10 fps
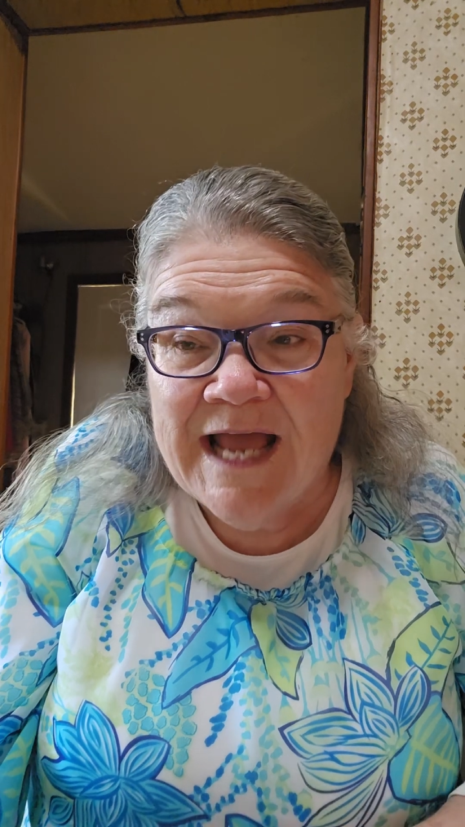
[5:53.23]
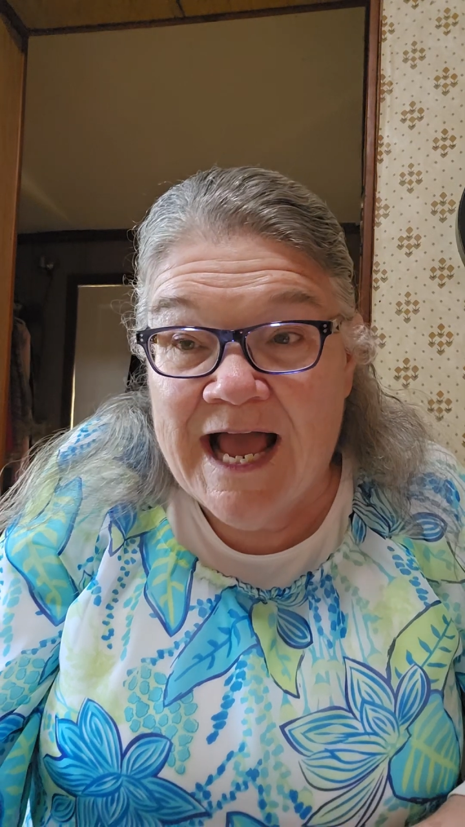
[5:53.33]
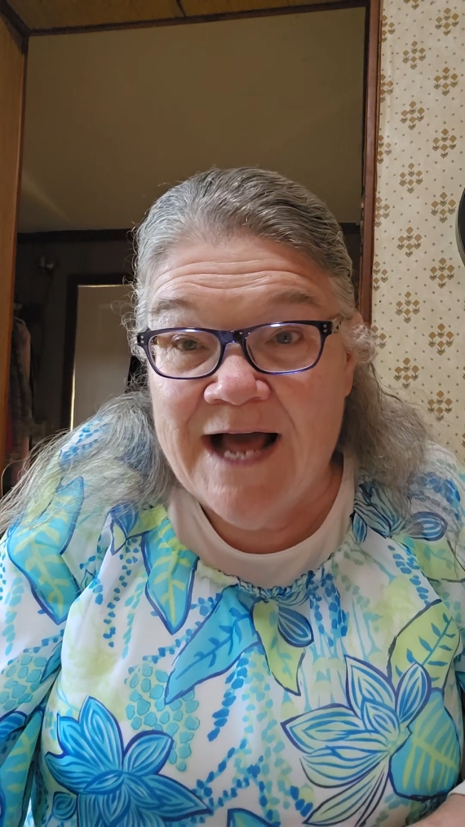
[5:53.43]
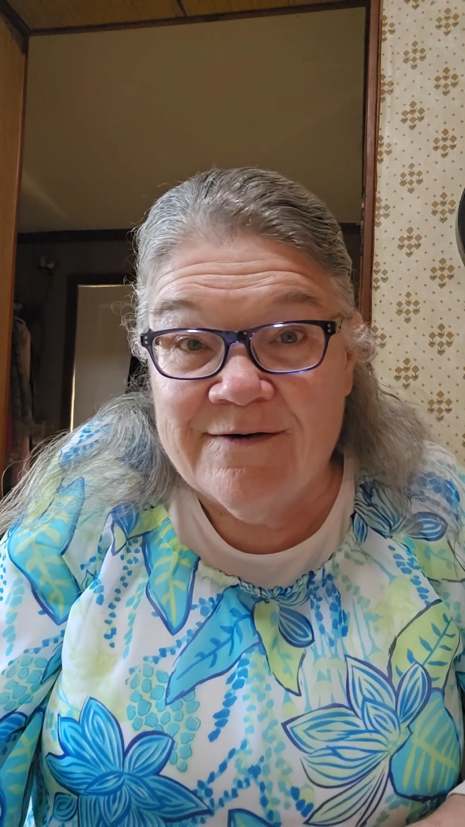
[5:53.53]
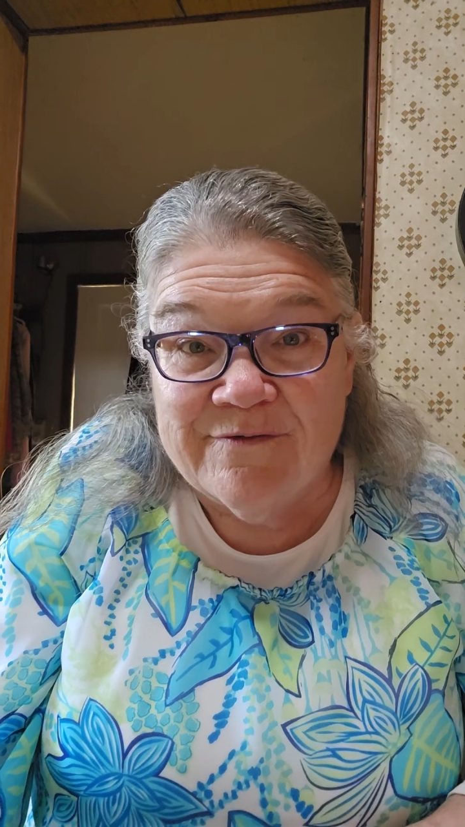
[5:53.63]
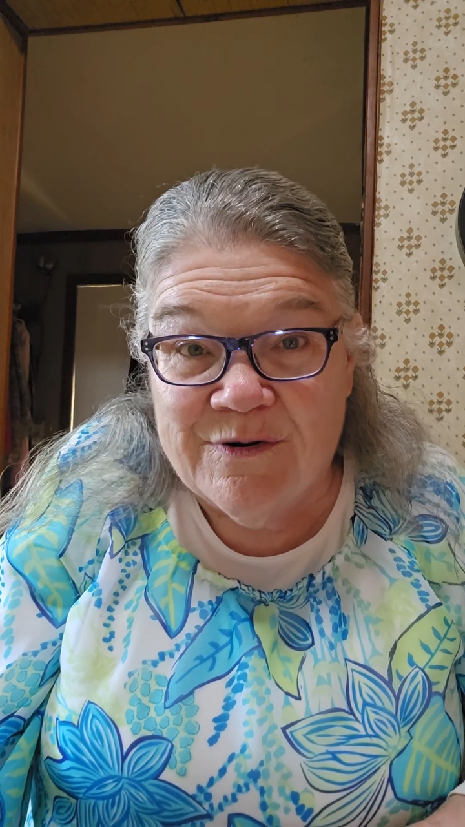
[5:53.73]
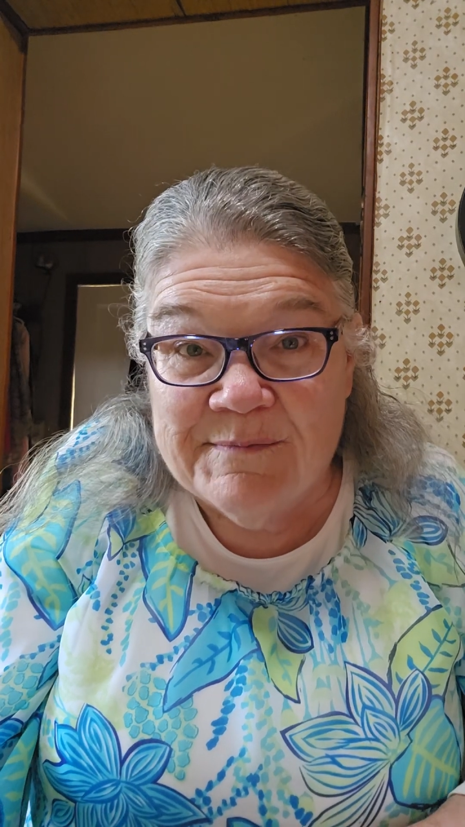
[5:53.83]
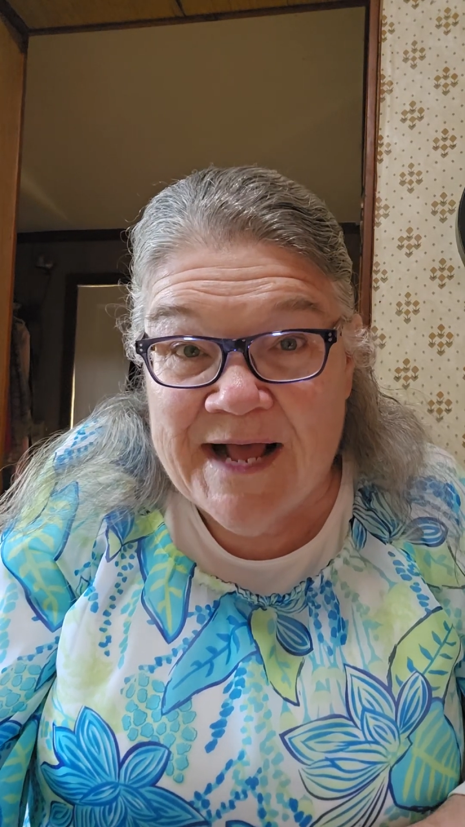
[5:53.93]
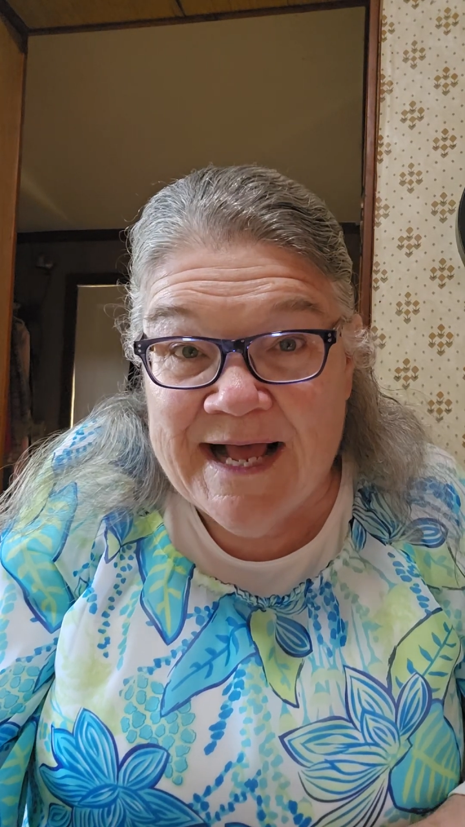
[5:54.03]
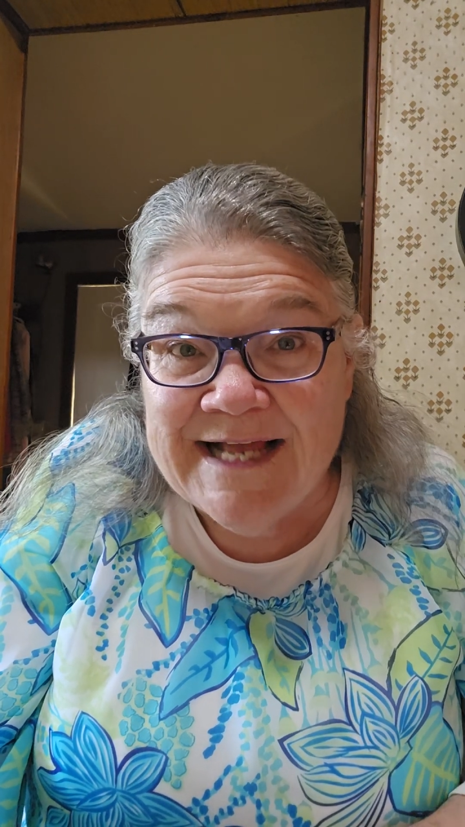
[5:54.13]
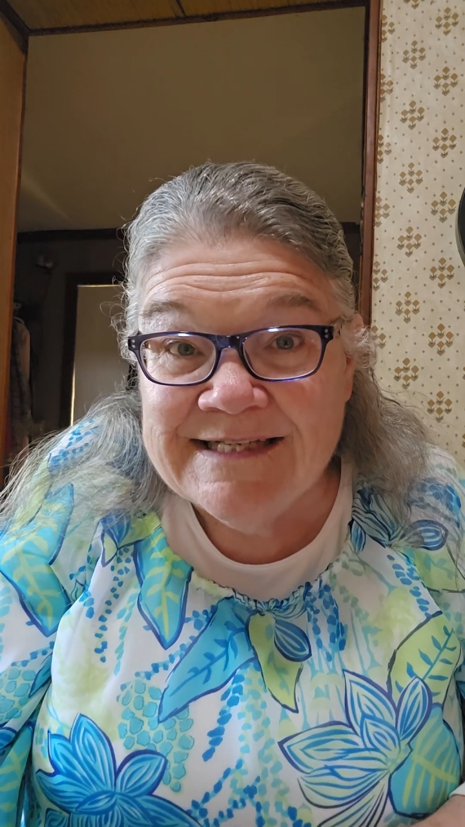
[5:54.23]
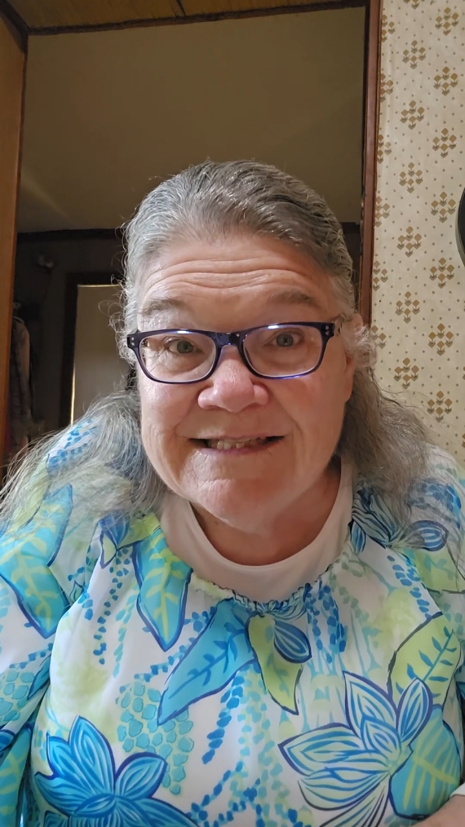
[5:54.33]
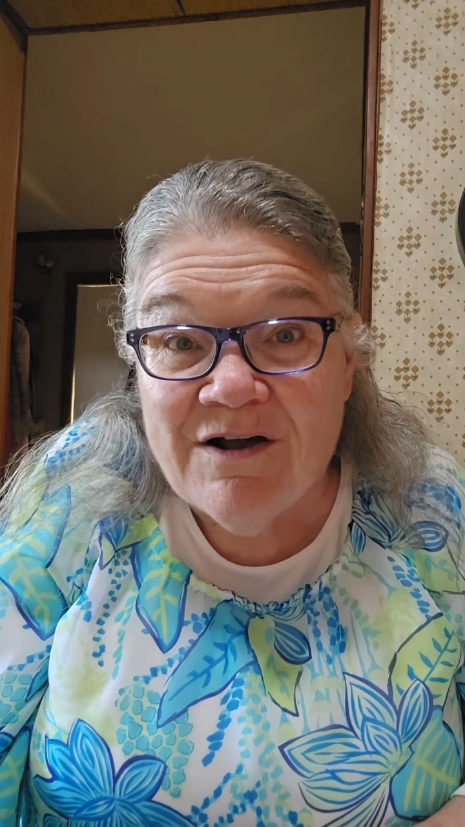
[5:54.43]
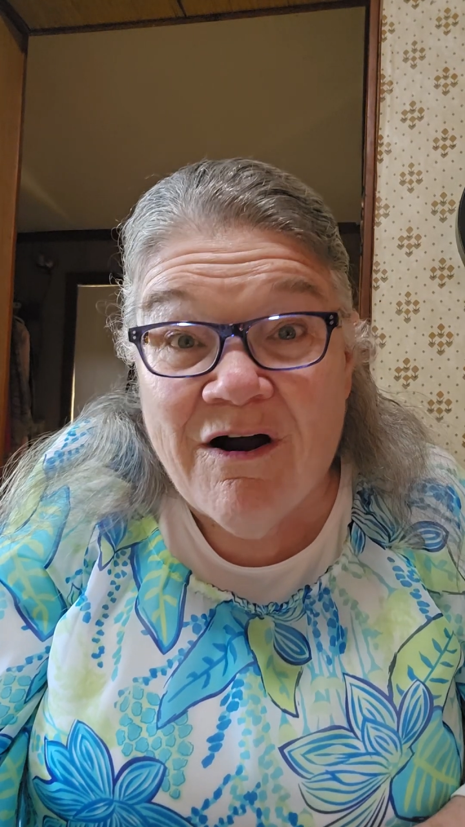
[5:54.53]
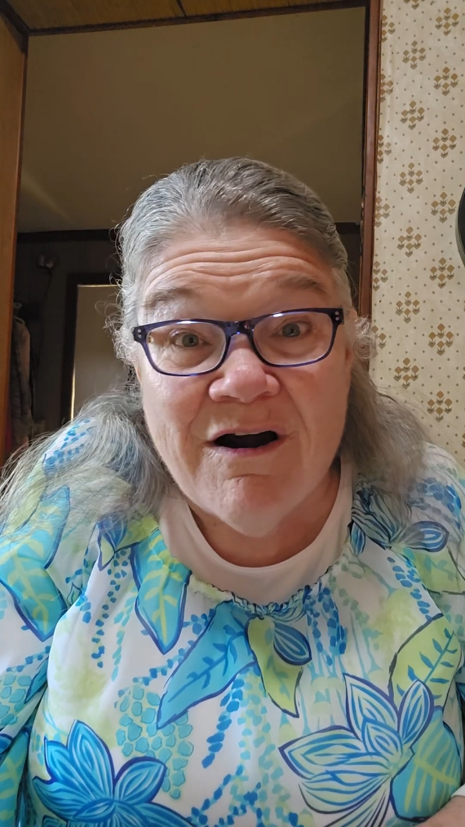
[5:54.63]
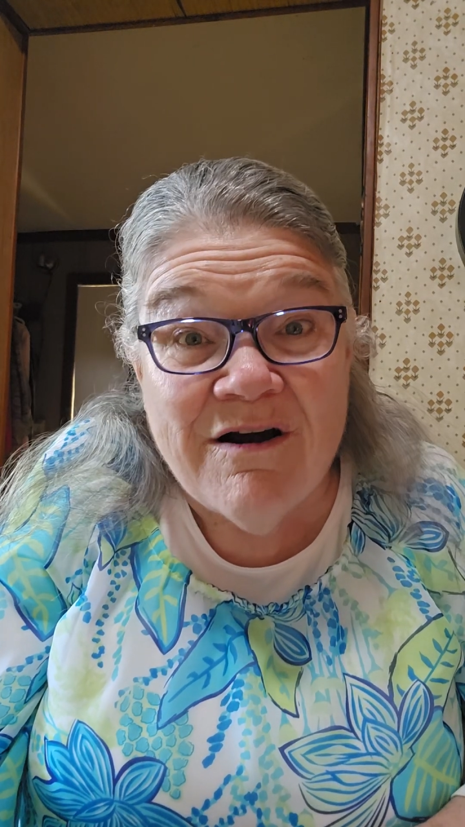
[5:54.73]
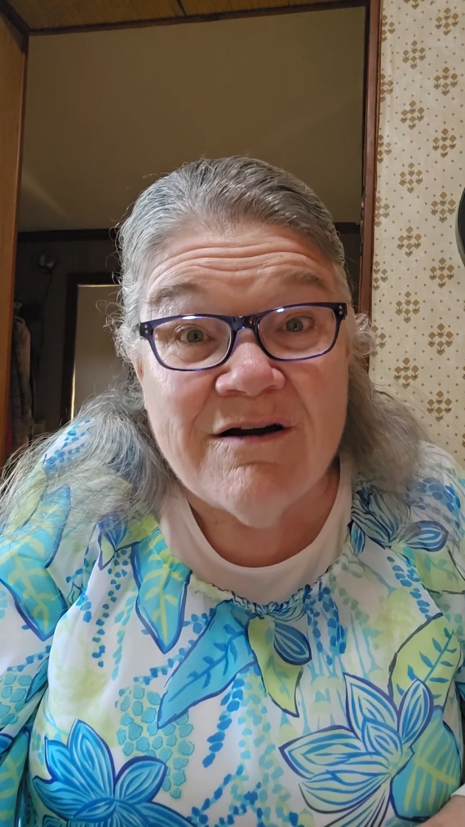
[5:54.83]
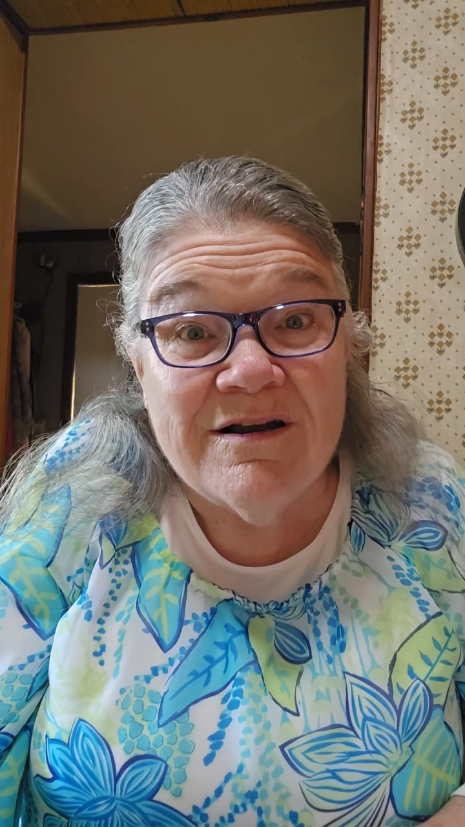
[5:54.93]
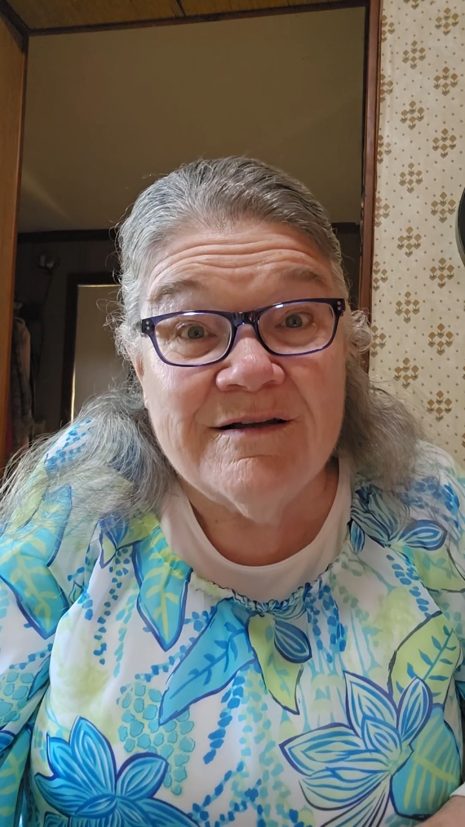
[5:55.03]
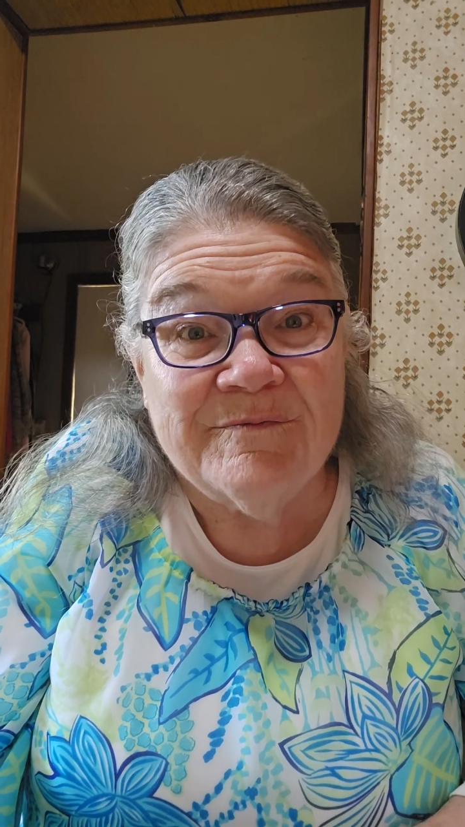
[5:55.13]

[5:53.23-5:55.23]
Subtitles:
out of their minds are